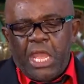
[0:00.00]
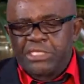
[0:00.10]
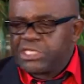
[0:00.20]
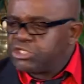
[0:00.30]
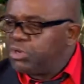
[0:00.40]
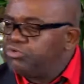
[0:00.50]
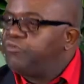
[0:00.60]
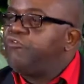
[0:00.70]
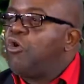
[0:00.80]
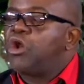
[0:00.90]
I just want to
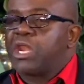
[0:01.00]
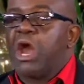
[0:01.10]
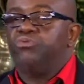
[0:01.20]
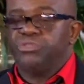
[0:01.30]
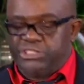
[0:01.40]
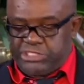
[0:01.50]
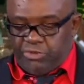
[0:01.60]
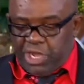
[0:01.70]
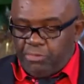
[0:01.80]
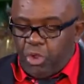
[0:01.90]
foreground
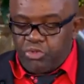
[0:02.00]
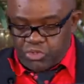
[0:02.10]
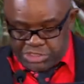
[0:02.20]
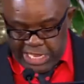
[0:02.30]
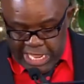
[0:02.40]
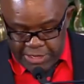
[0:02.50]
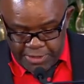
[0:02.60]
what I'm going to say.